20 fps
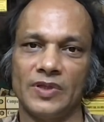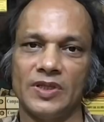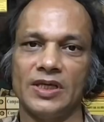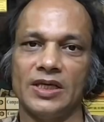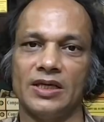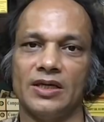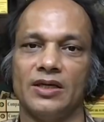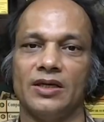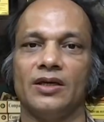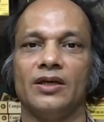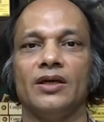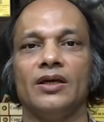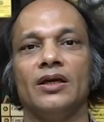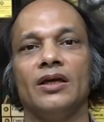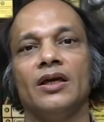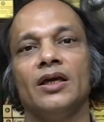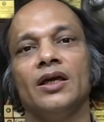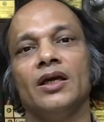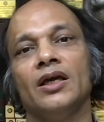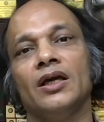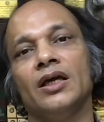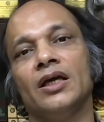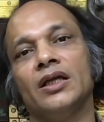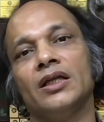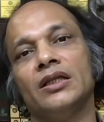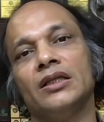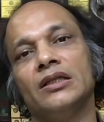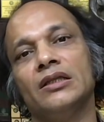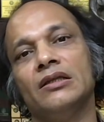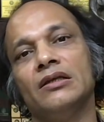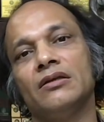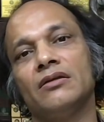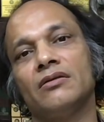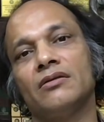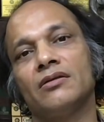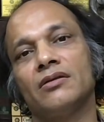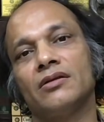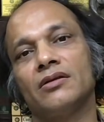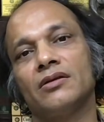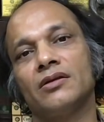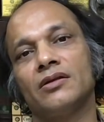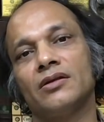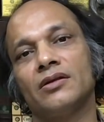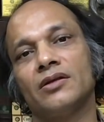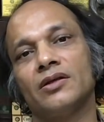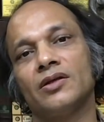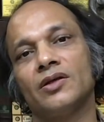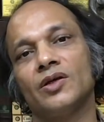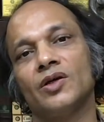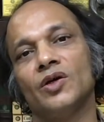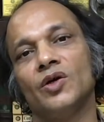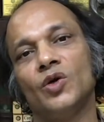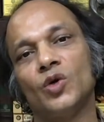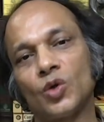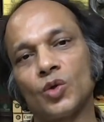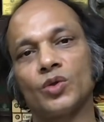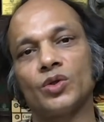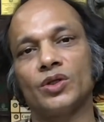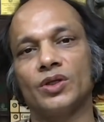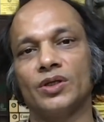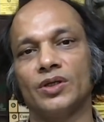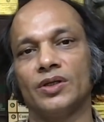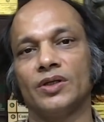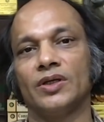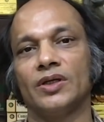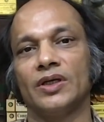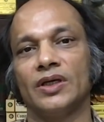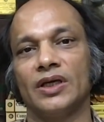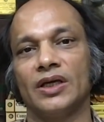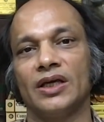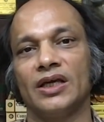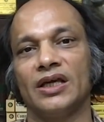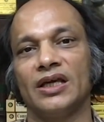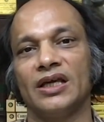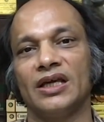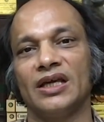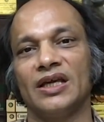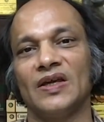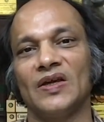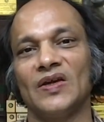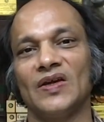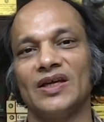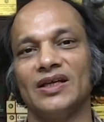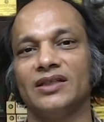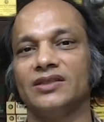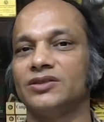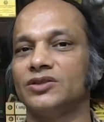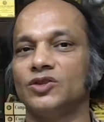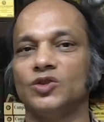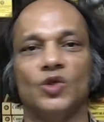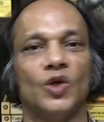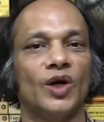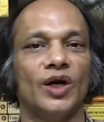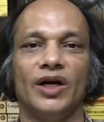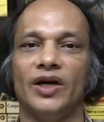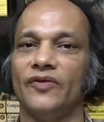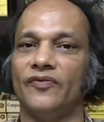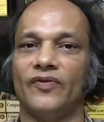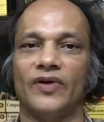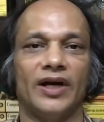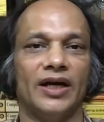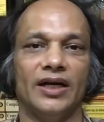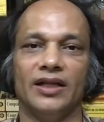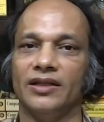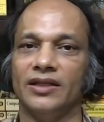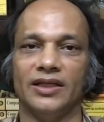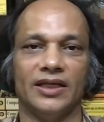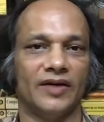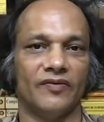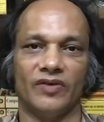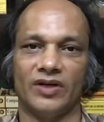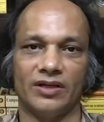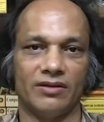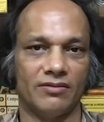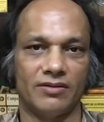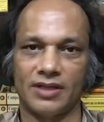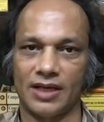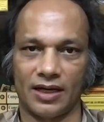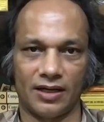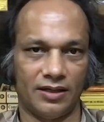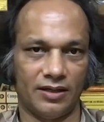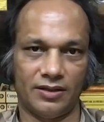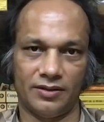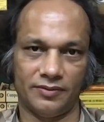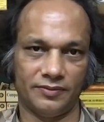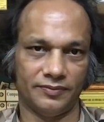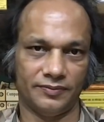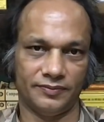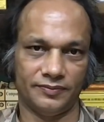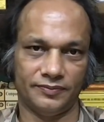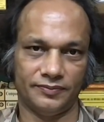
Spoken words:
See, this truth is not defined in the Evidence Act.